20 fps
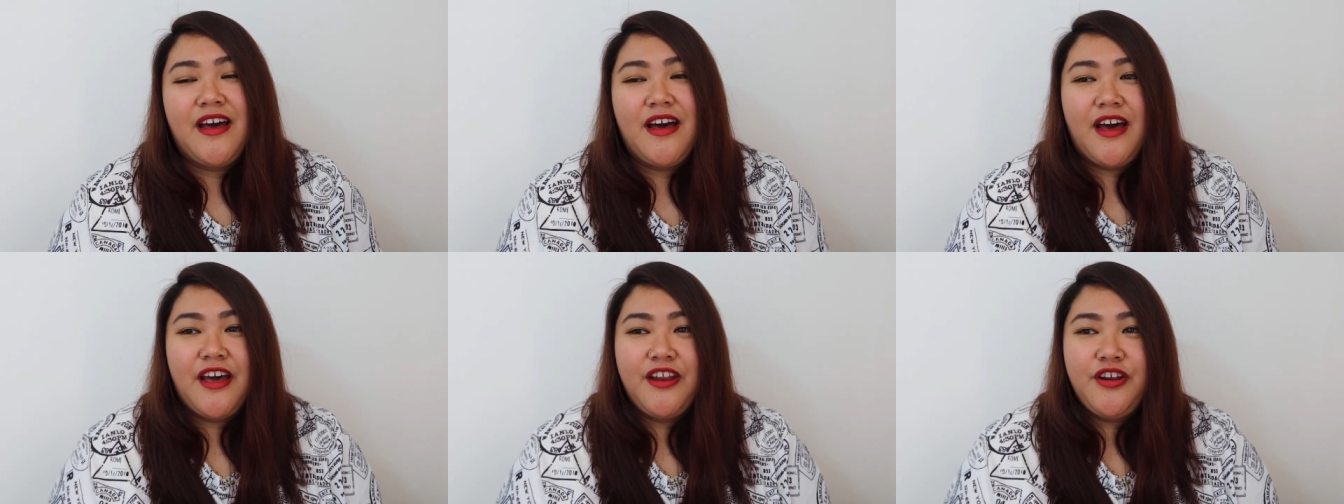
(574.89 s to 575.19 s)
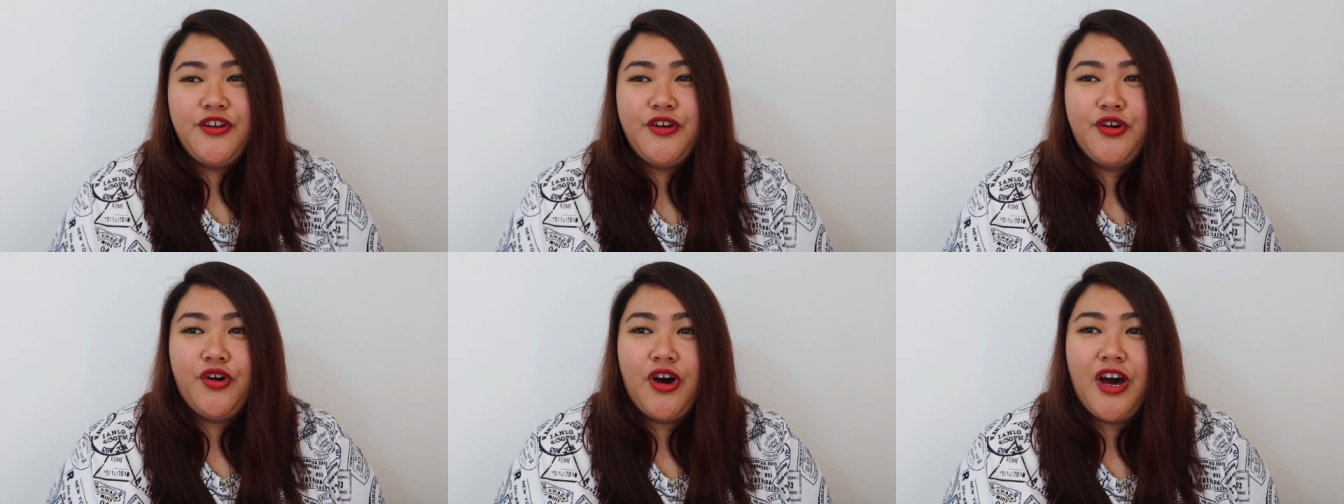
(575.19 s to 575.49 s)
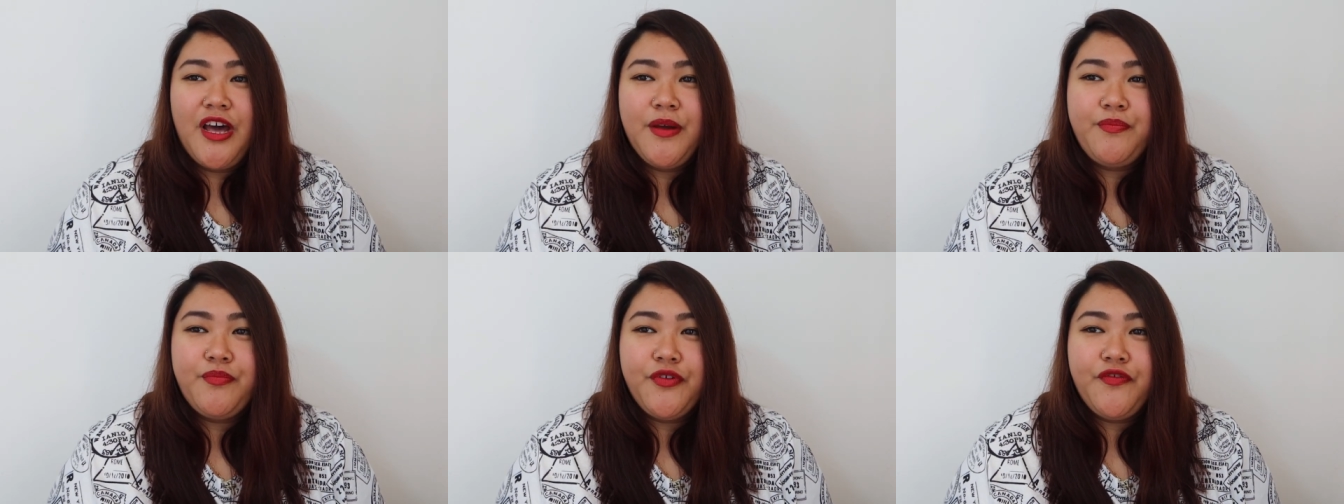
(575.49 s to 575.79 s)
I don't know,
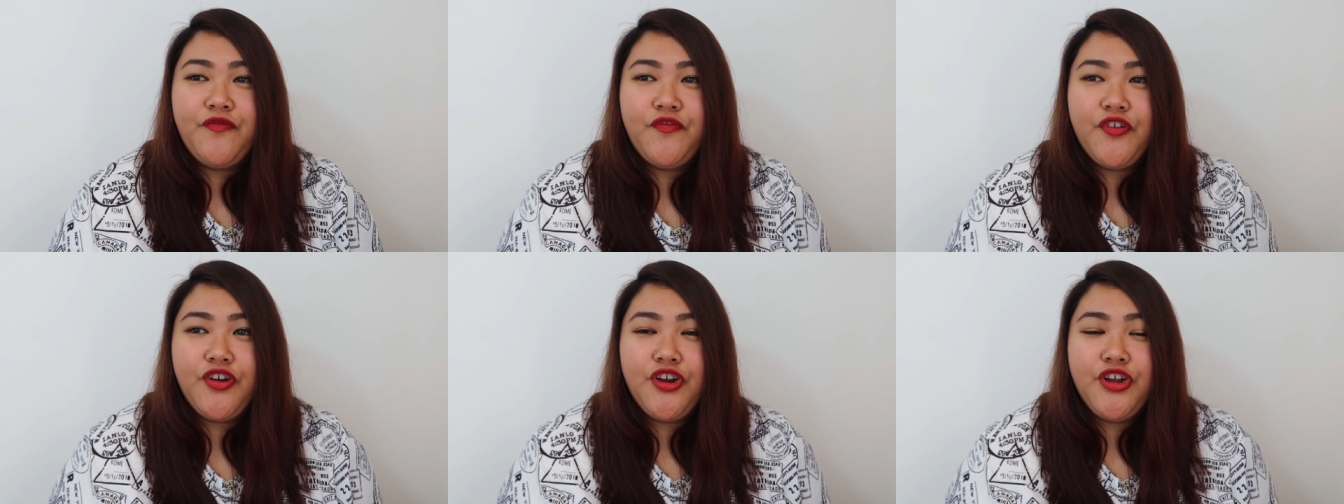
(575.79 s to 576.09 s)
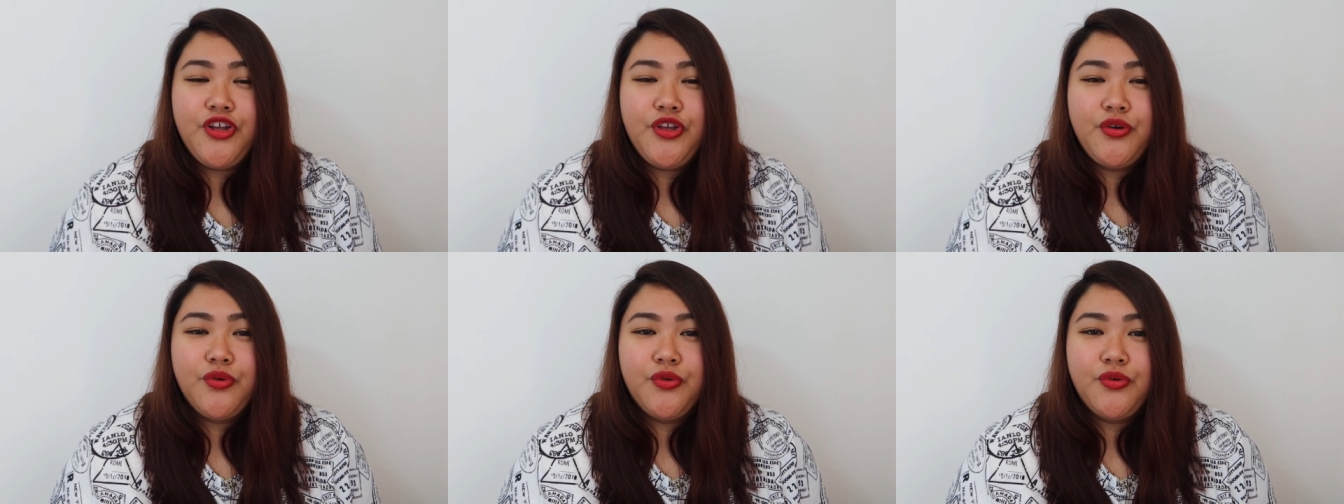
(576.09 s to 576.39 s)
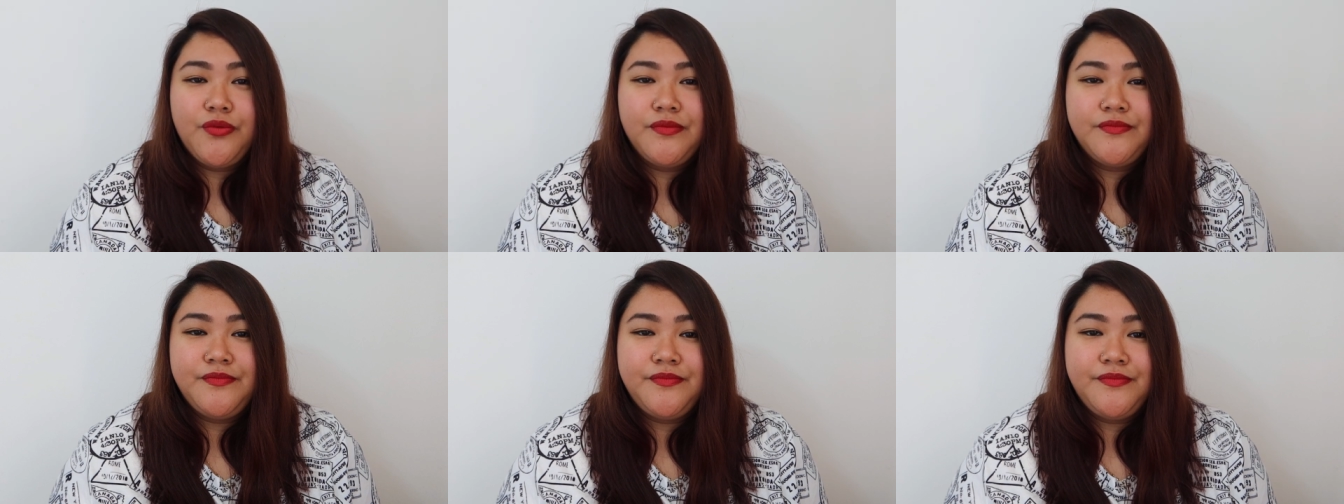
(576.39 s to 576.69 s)
I prefer
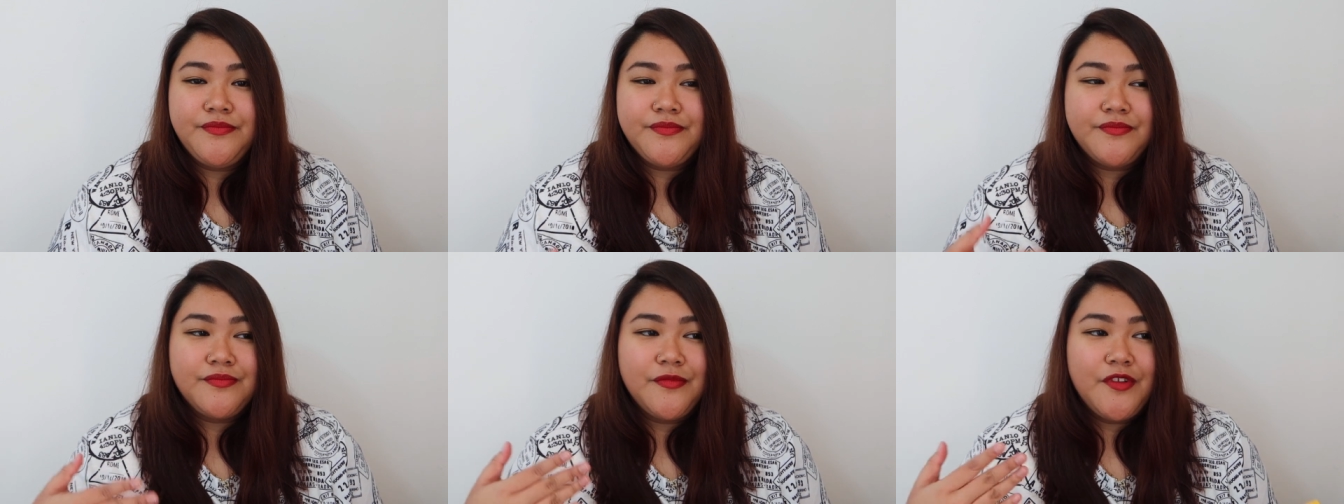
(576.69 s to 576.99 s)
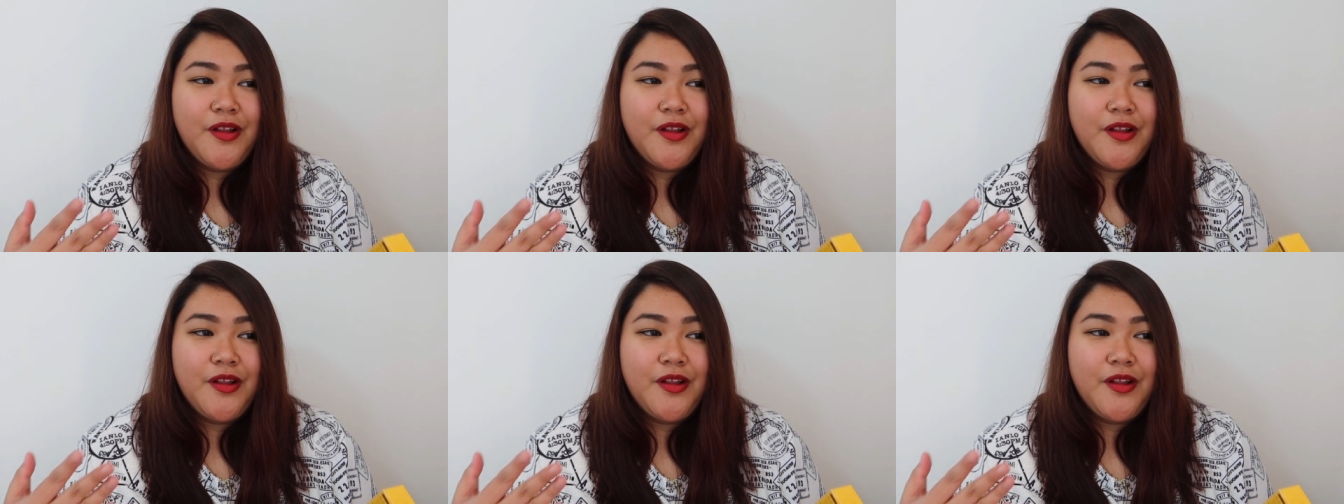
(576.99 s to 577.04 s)
yung